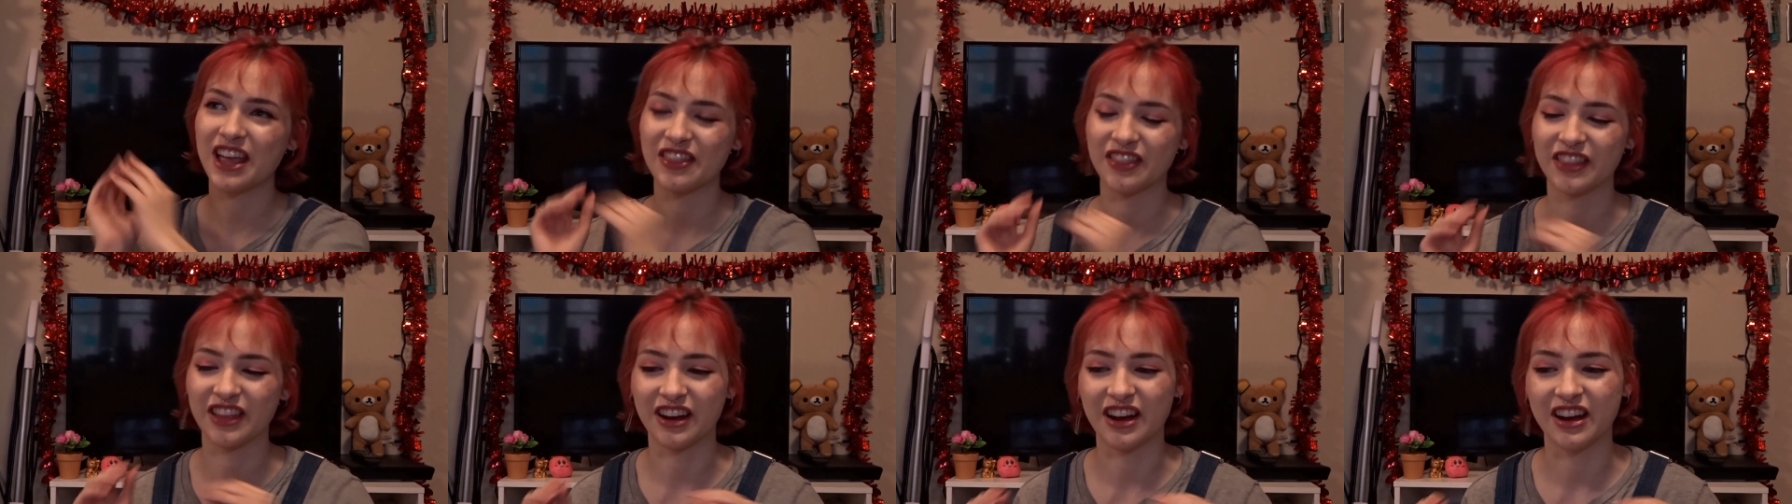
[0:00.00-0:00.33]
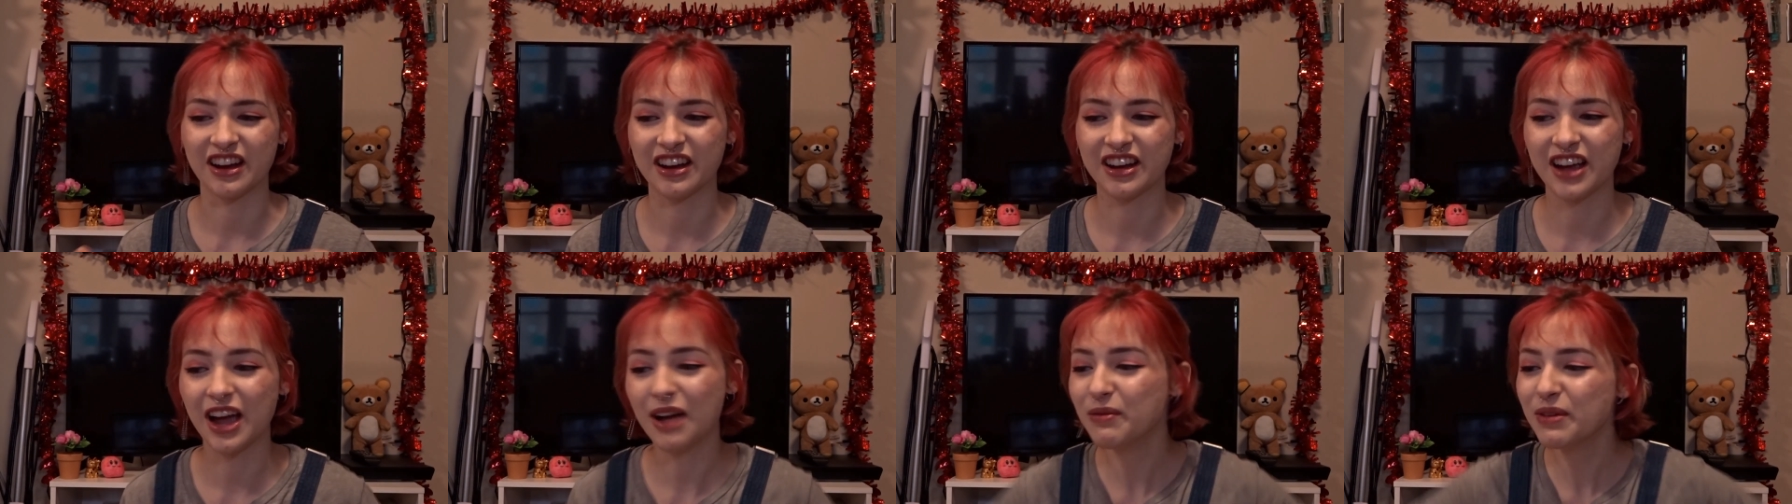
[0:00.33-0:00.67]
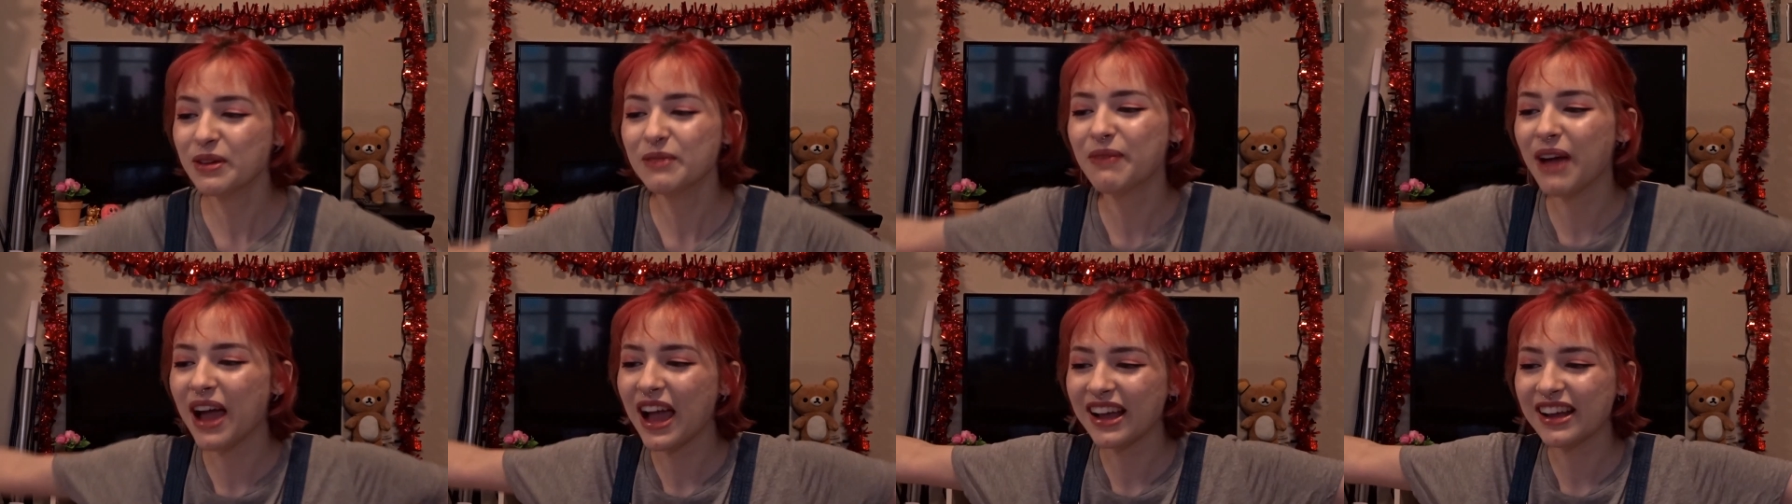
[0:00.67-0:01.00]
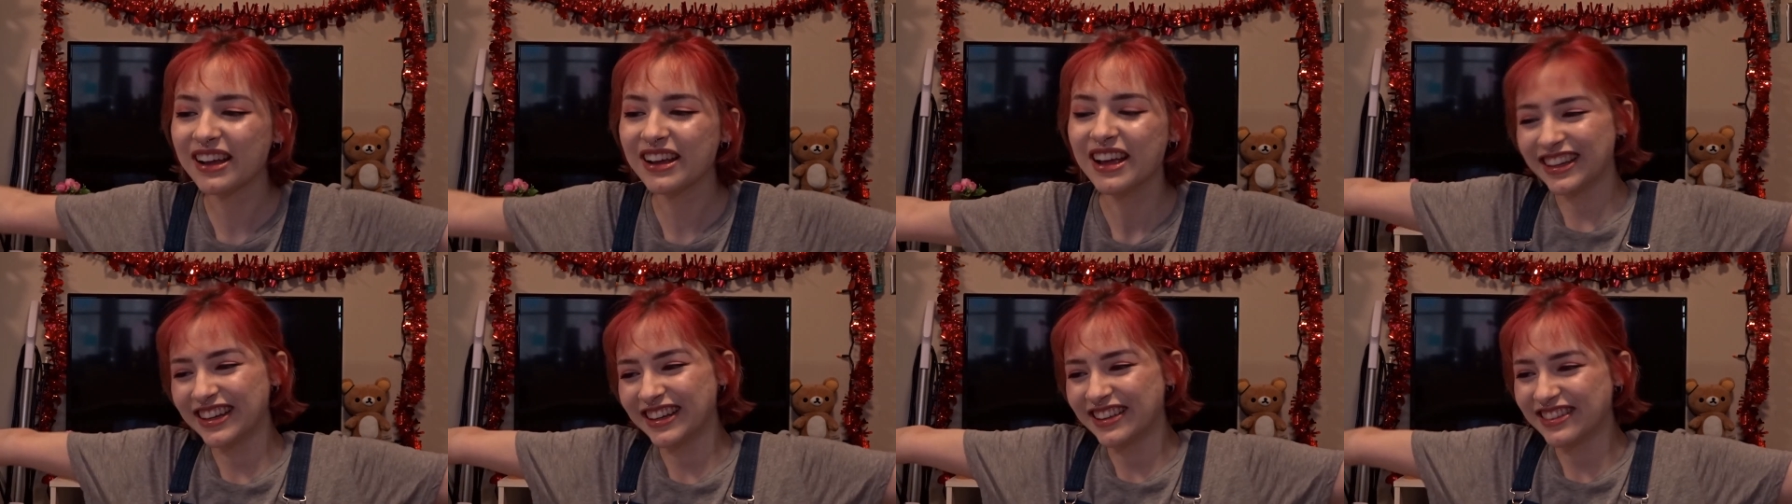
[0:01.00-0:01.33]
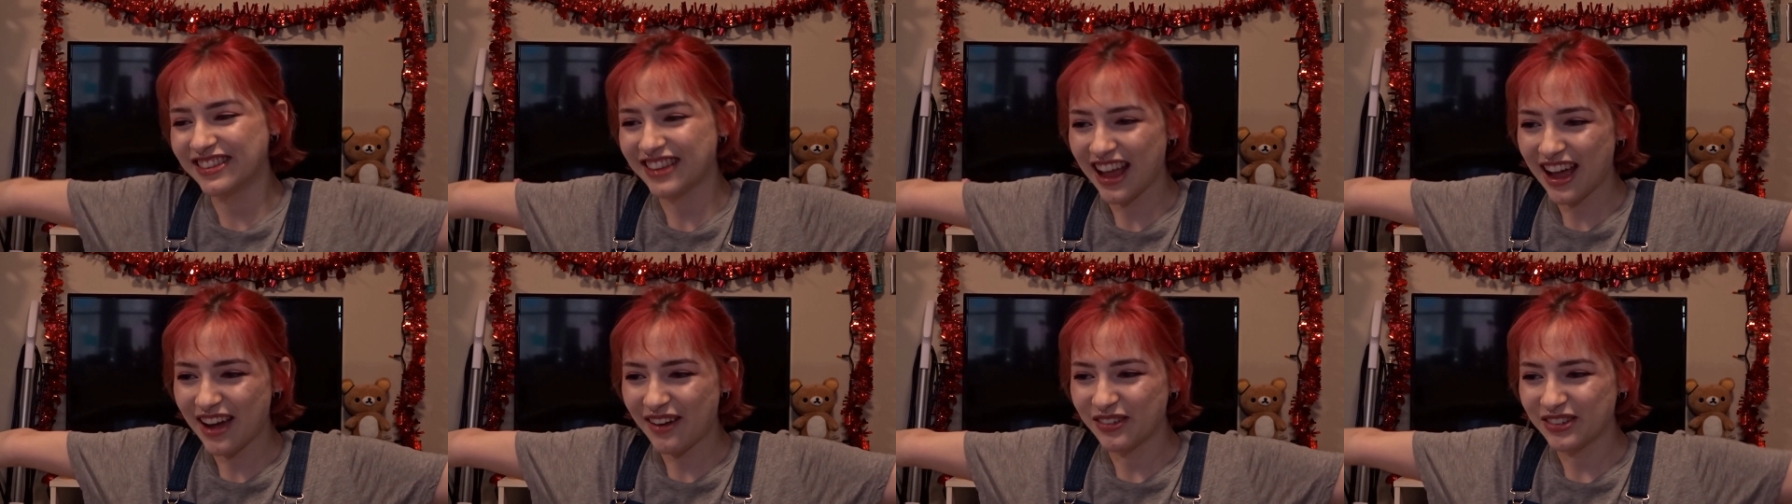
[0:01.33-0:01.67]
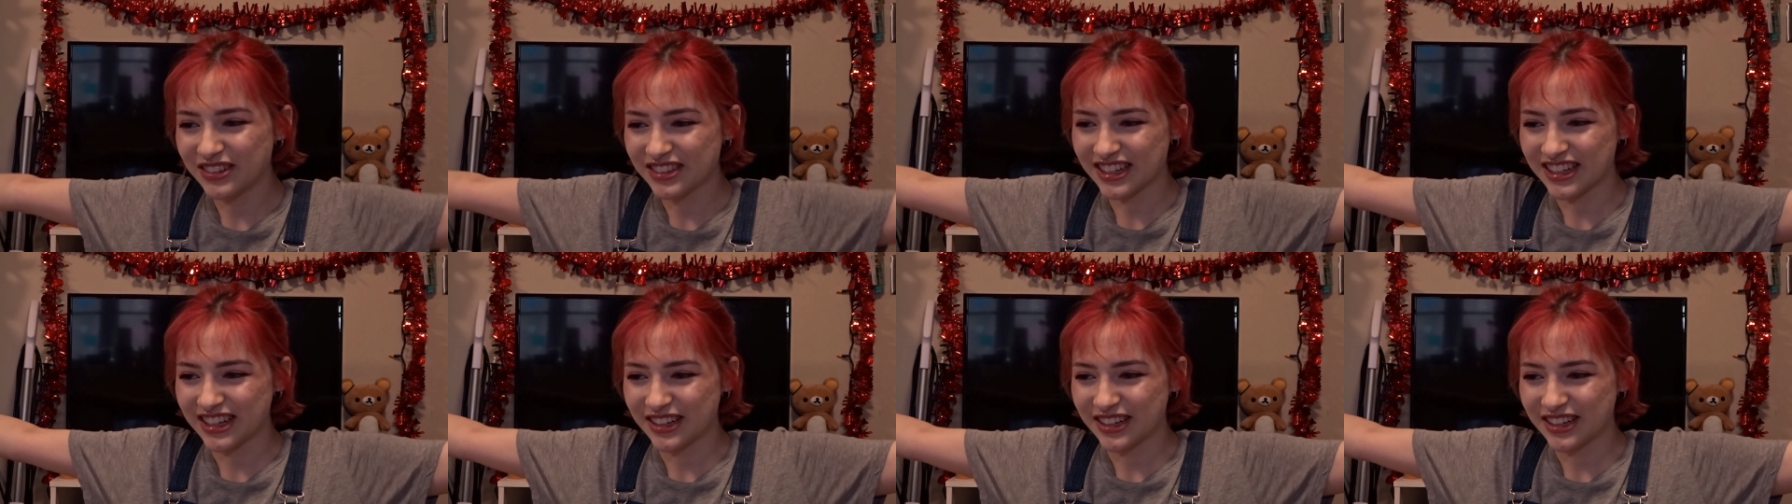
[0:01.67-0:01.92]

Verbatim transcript: and they're coming back and it's out,